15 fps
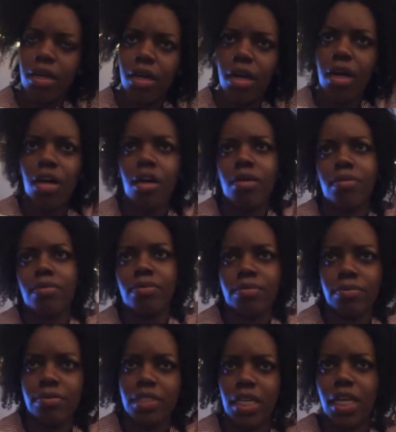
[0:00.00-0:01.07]
in
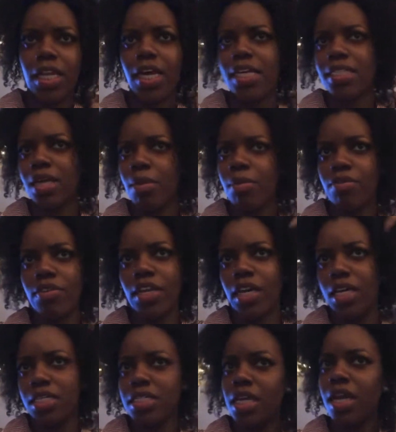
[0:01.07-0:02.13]
the last couple
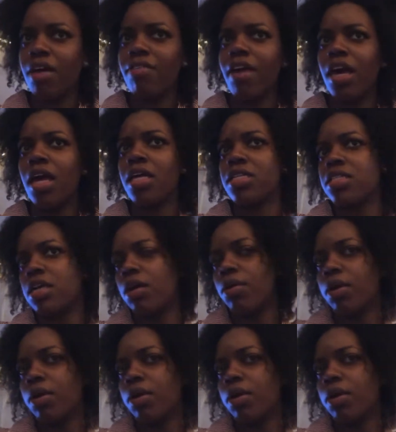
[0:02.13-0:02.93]
videos that I've had. So